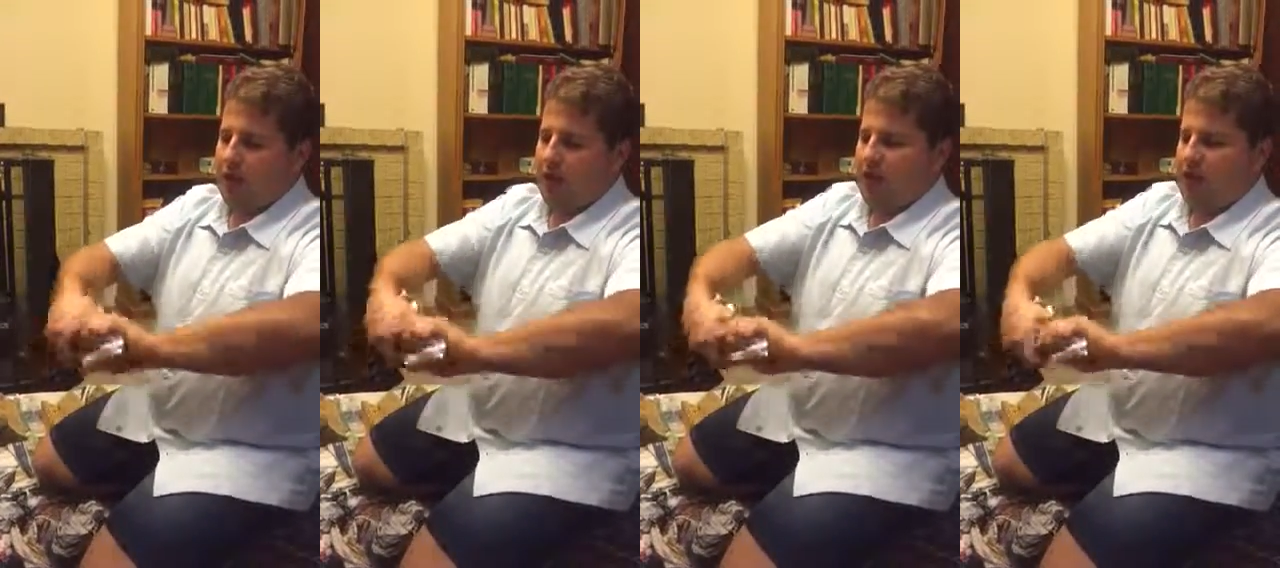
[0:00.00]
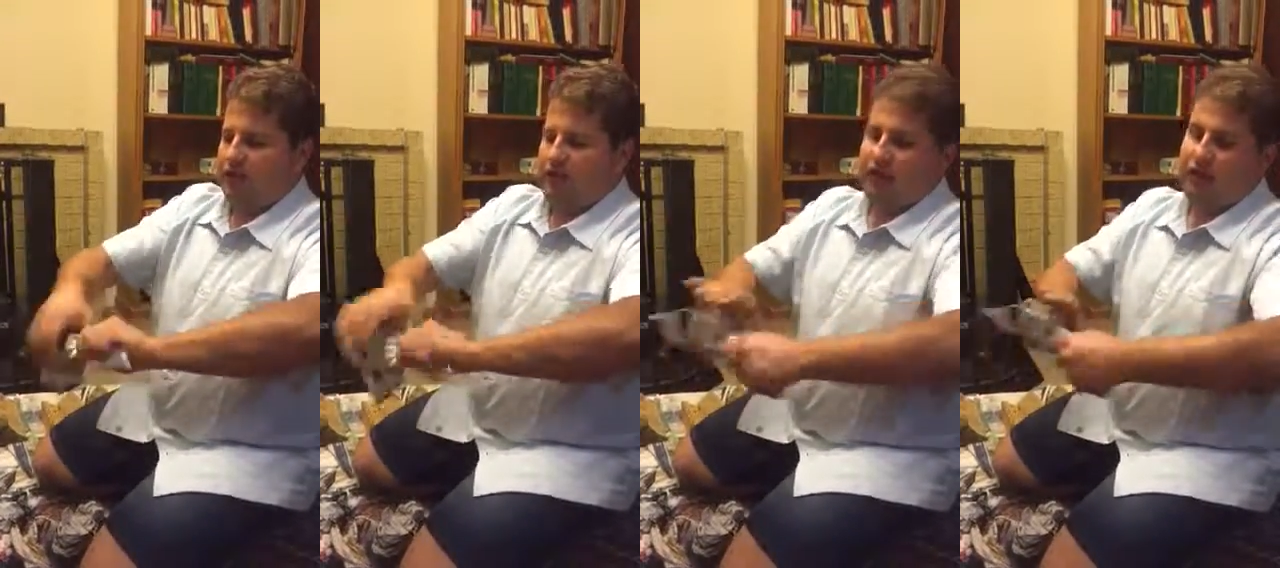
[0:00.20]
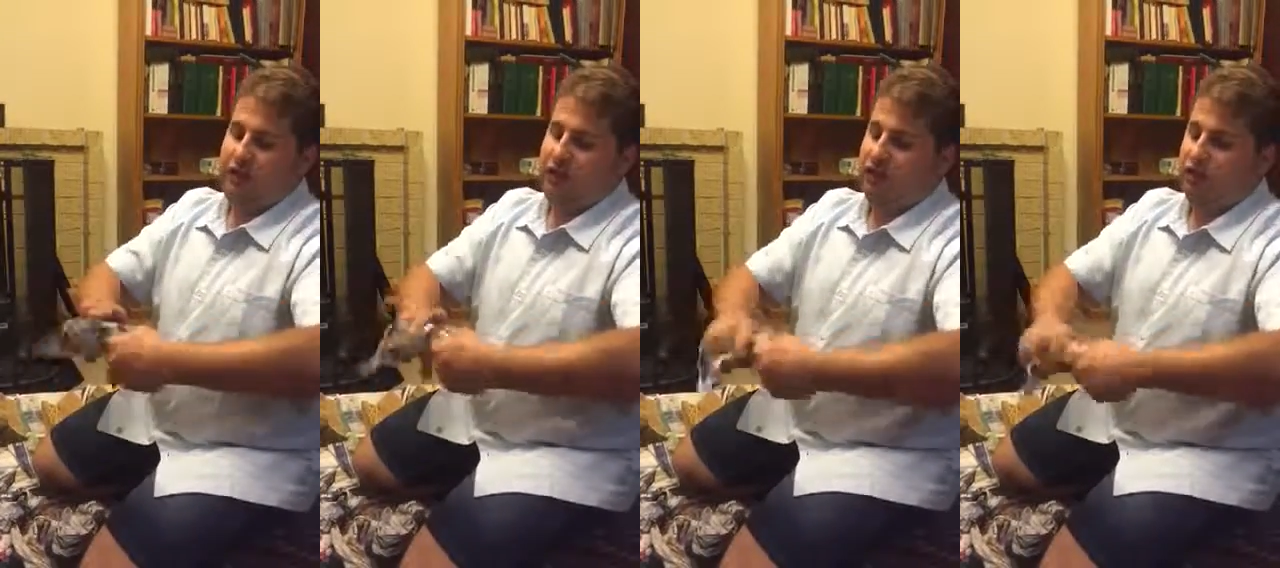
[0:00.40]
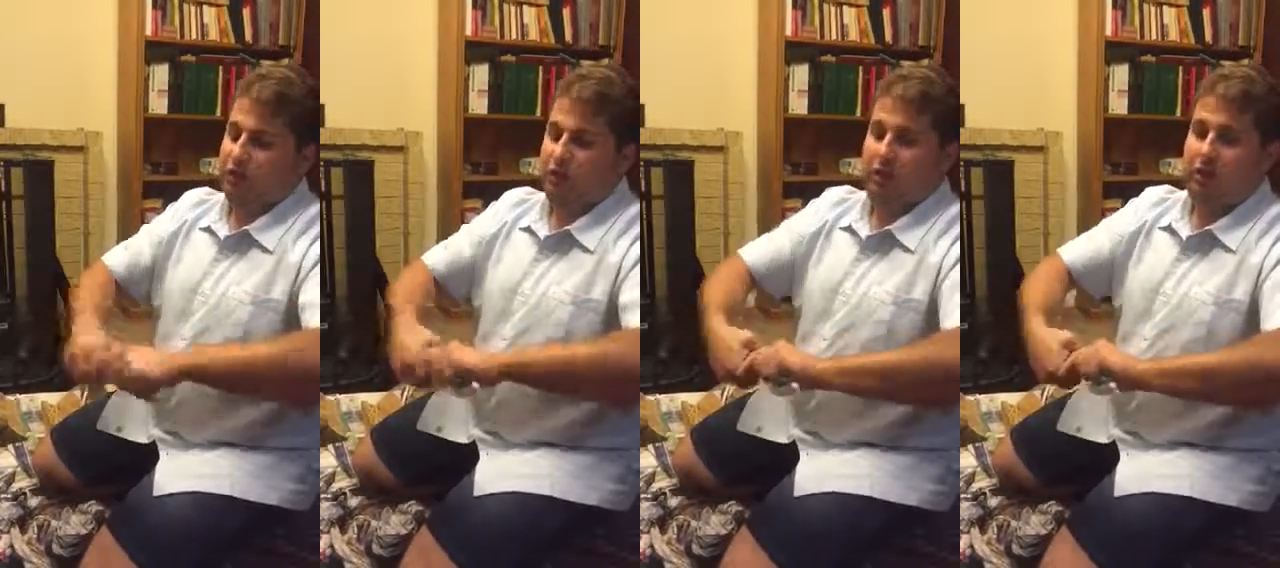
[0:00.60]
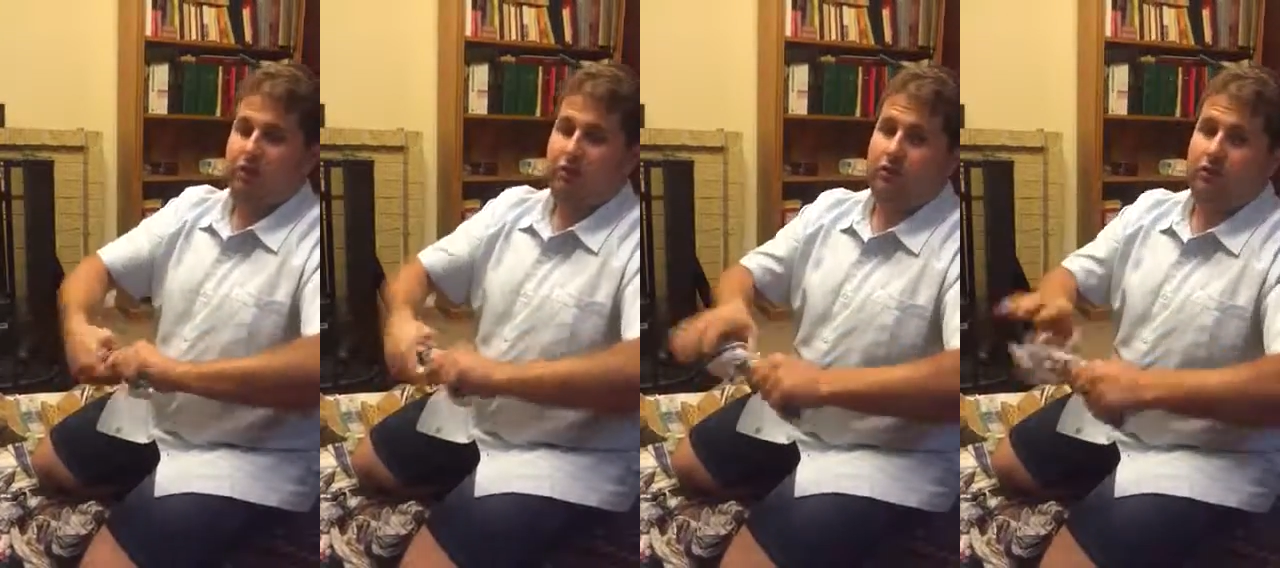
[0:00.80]
and
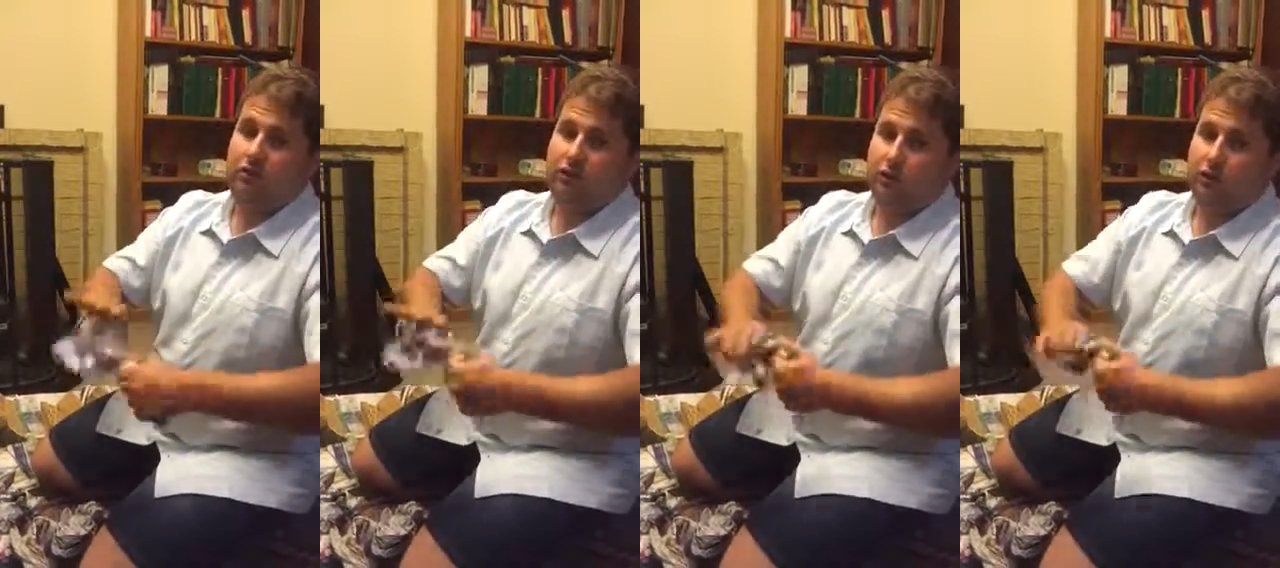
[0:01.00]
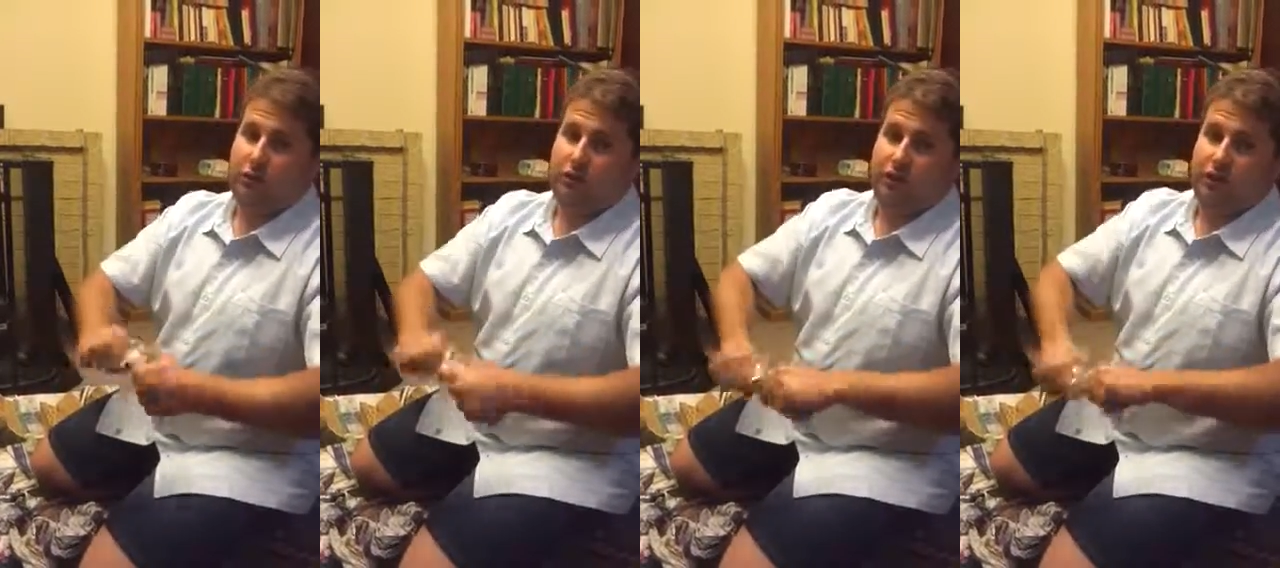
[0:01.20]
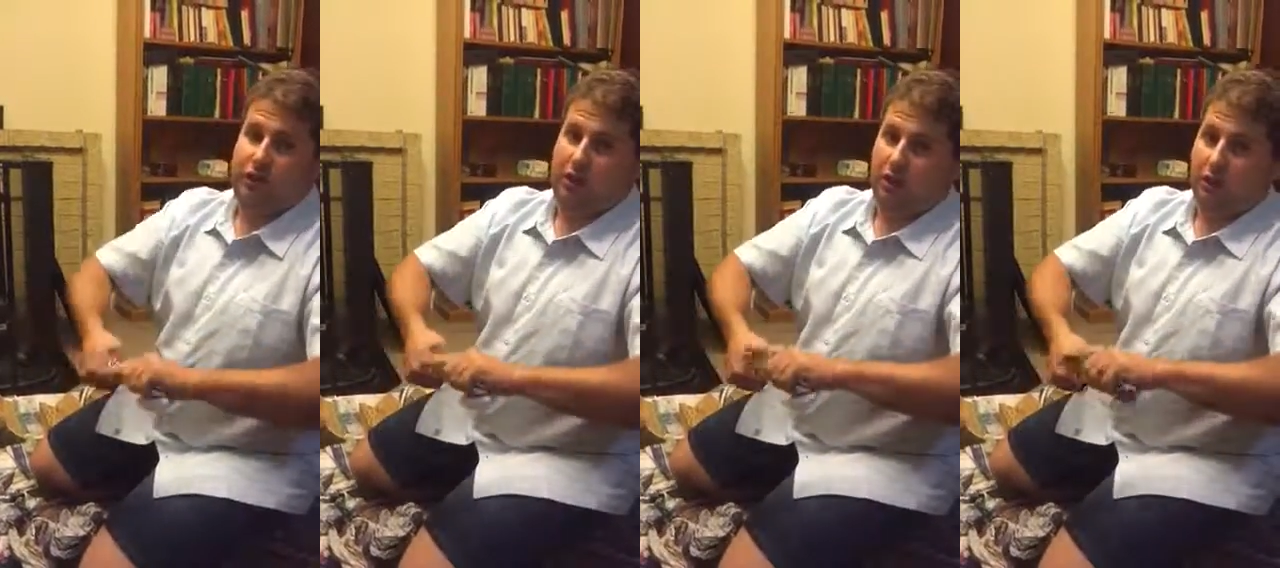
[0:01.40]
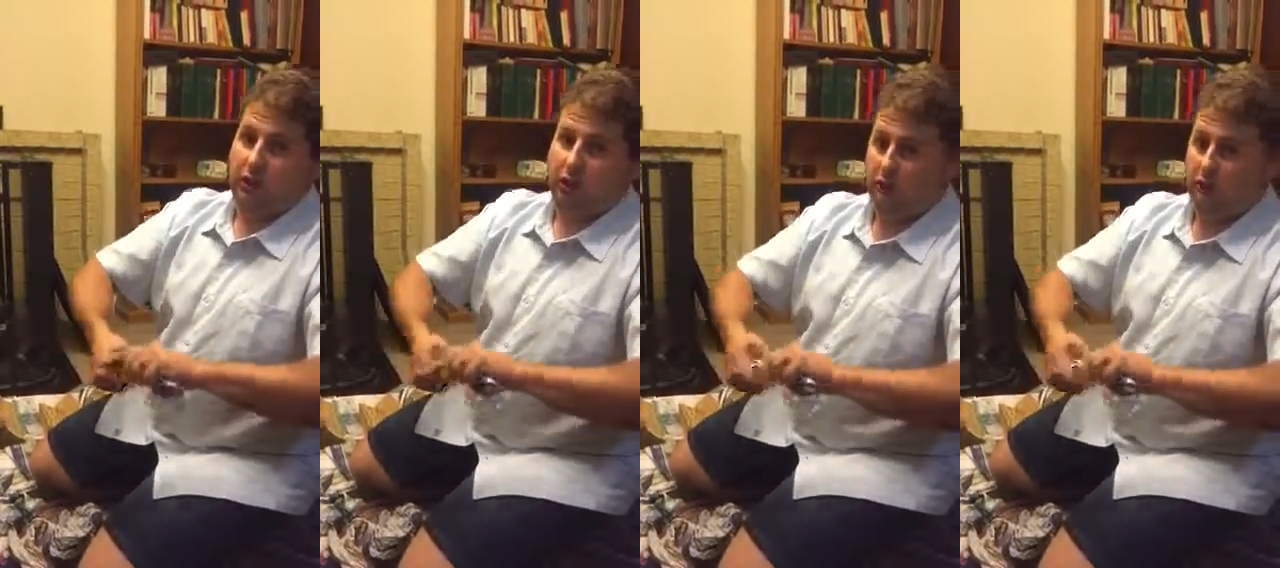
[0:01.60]
essentially twisting.